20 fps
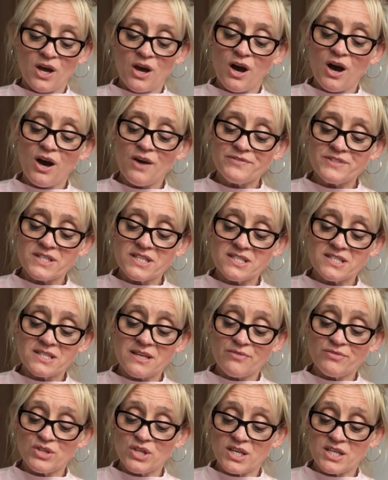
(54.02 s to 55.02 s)
After the
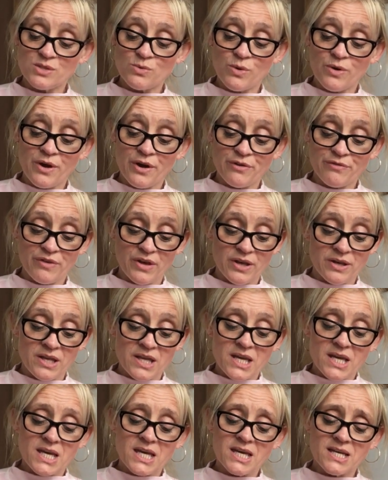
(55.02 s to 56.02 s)
7 years were over,
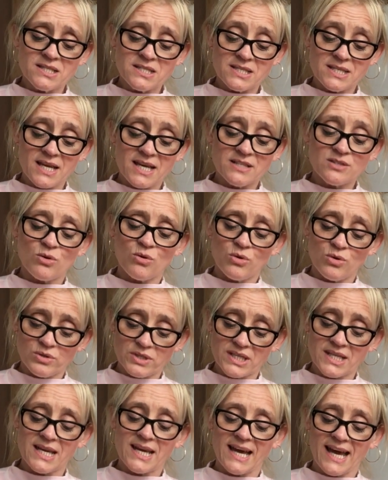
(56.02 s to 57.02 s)
he had said all
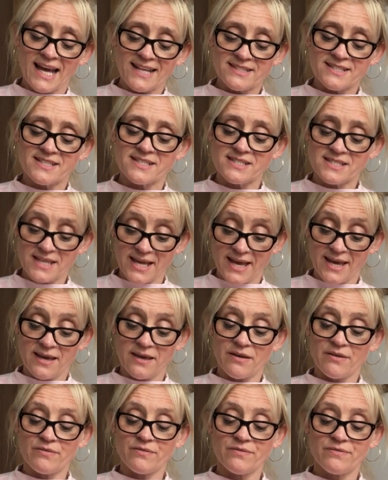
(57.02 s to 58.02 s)
that he had to say,
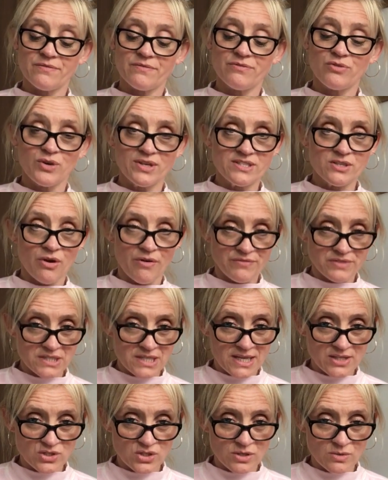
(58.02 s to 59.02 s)
for his
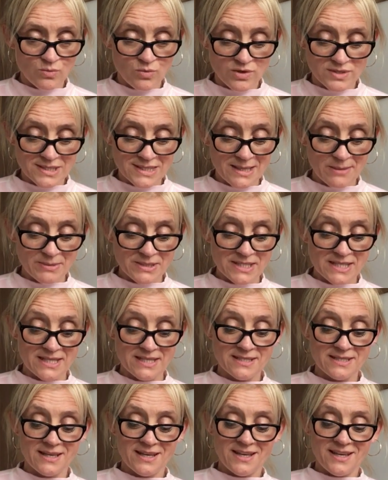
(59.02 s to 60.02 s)
conversation was
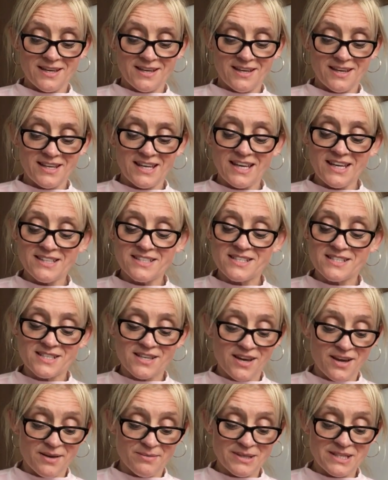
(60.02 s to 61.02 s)
limited, and he
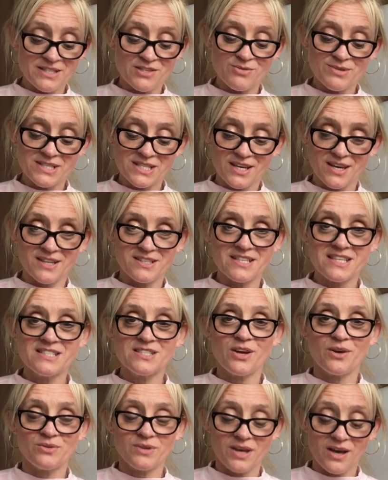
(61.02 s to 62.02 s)
determined to return to his
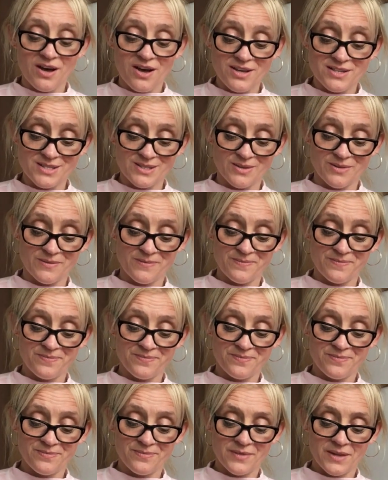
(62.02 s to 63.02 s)
own castle.
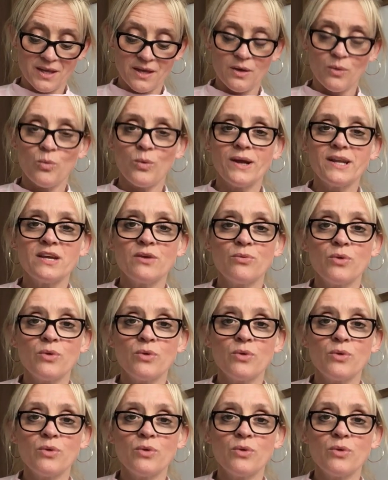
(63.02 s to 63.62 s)
When he